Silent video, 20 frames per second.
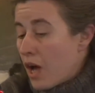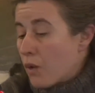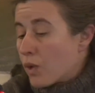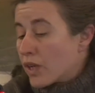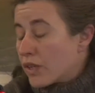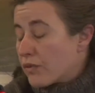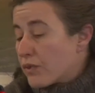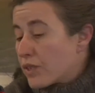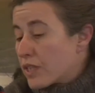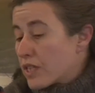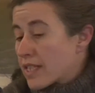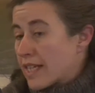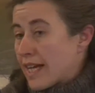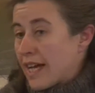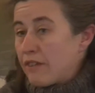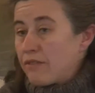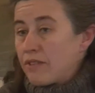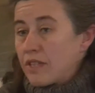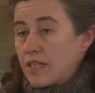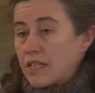One first
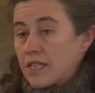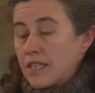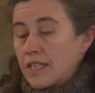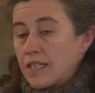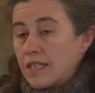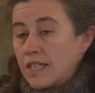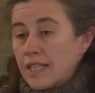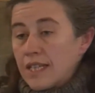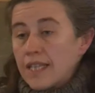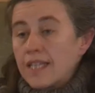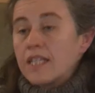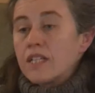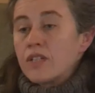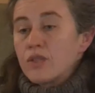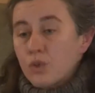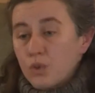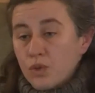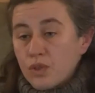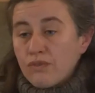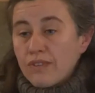caveat in this
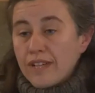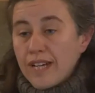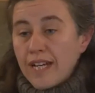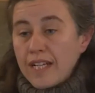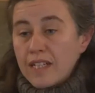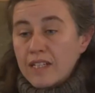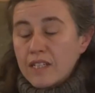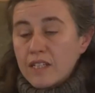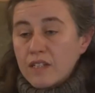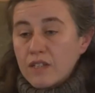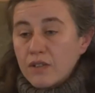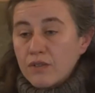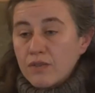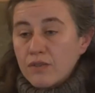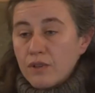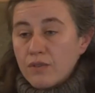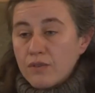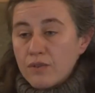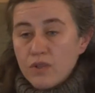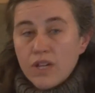sort of analysis
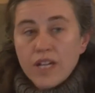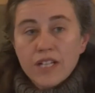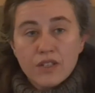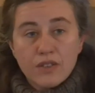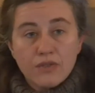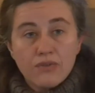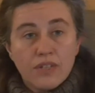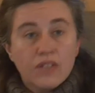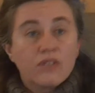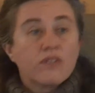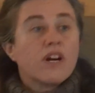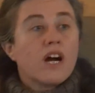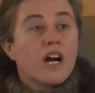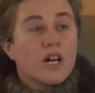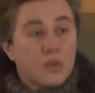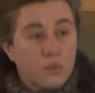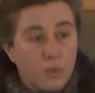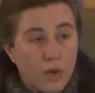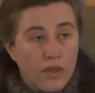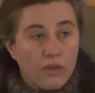of trying to figure
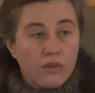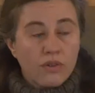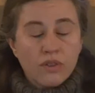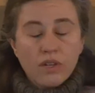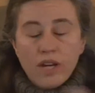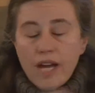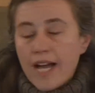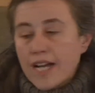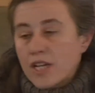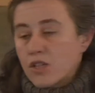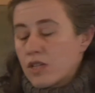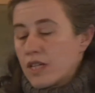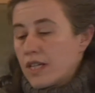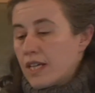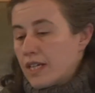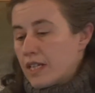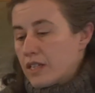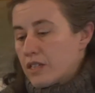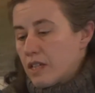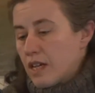out whether actually
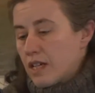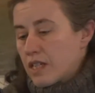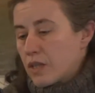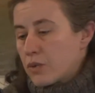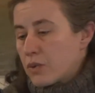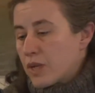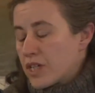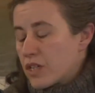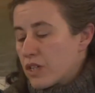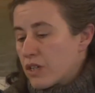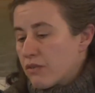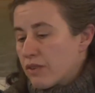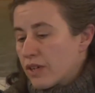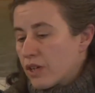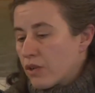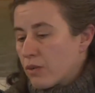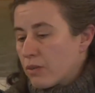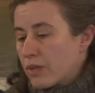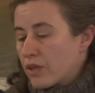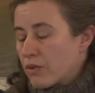a situation of
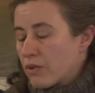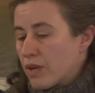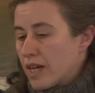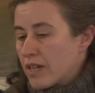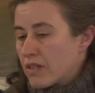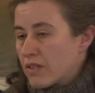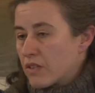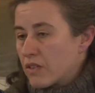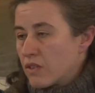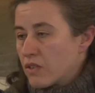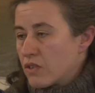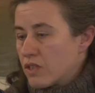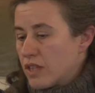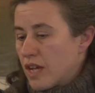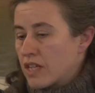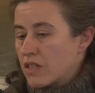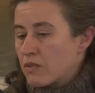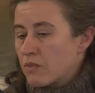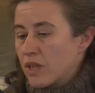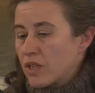economic crisis
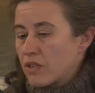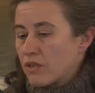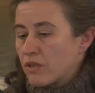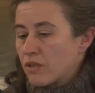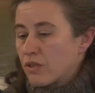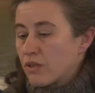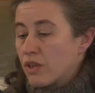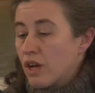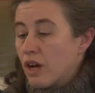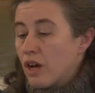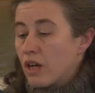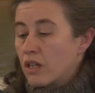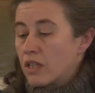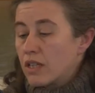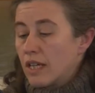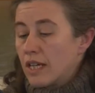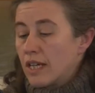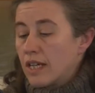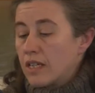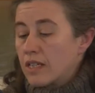does matter or
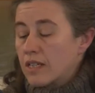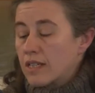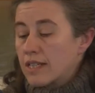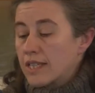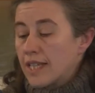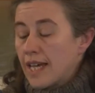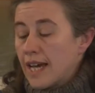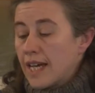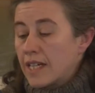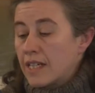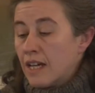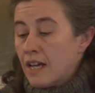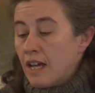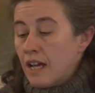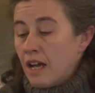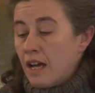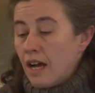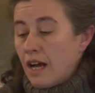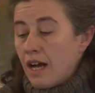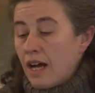not is that,
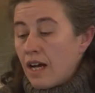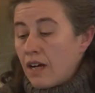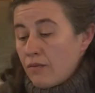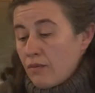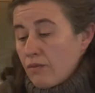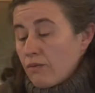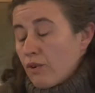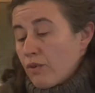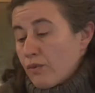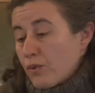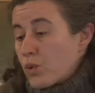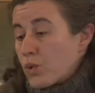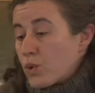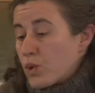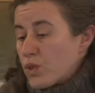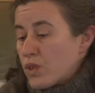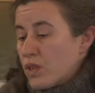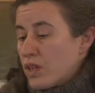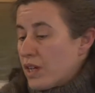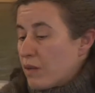of
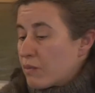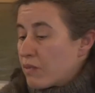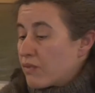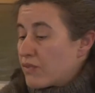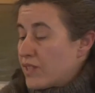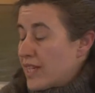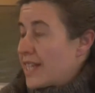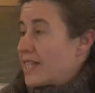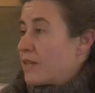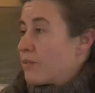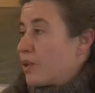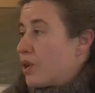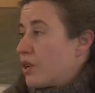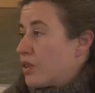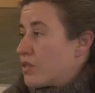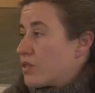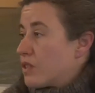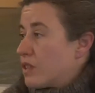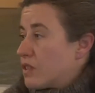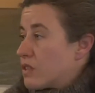course, the number of data
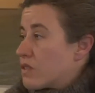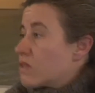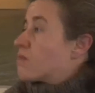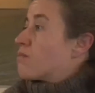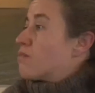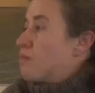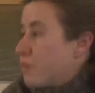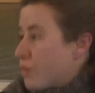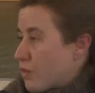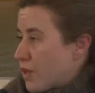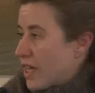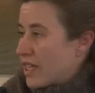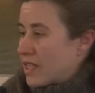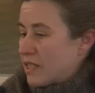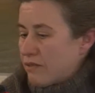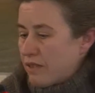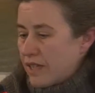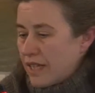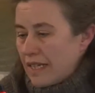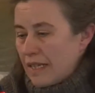points is
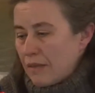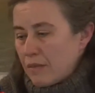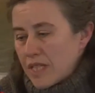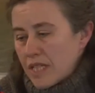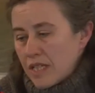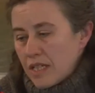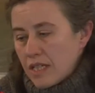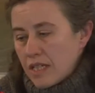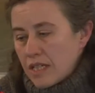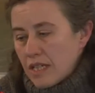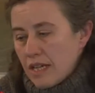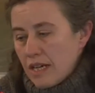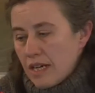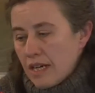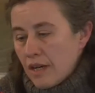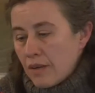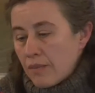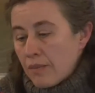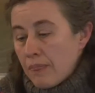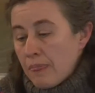relatively limited,
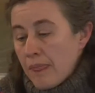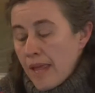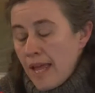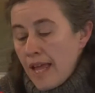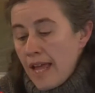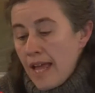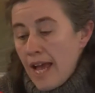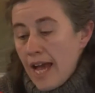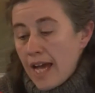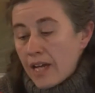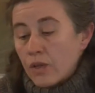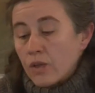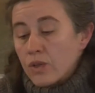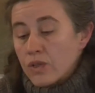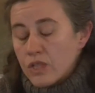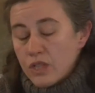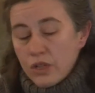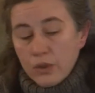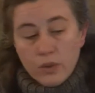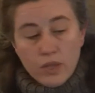and
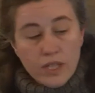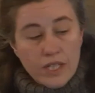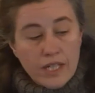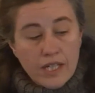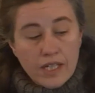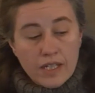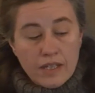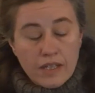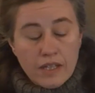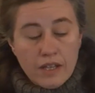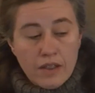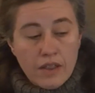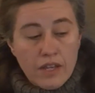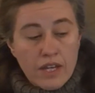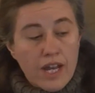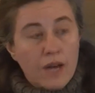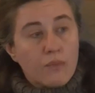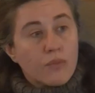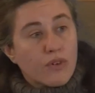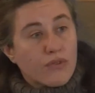also the
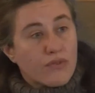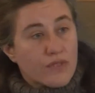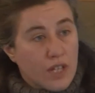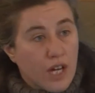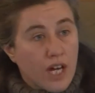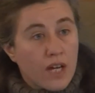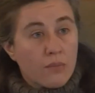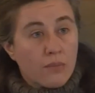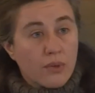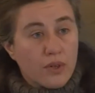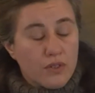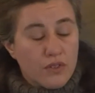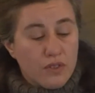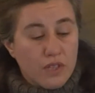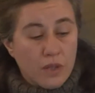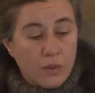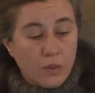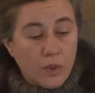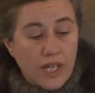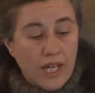number of time points
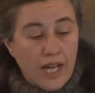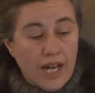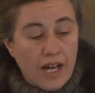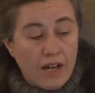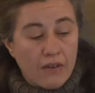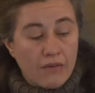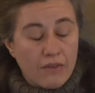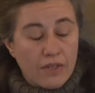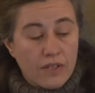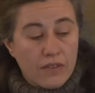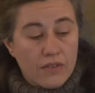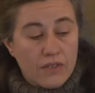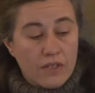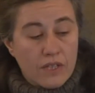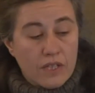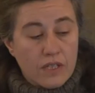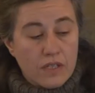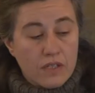that we have is